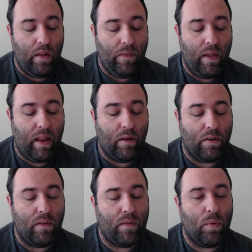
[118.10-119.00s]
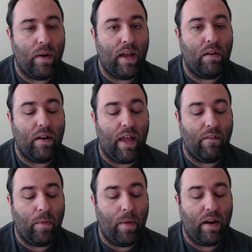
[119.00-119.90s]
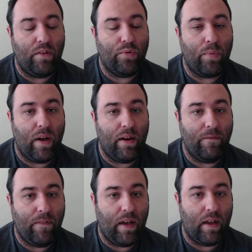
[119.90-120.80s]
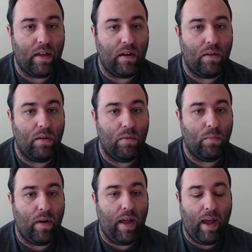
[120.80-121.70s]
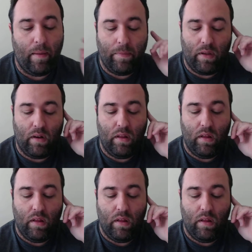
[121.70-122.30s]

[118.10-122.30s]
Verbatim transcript: Then Eric goes crazy on everybody trying to find what happened.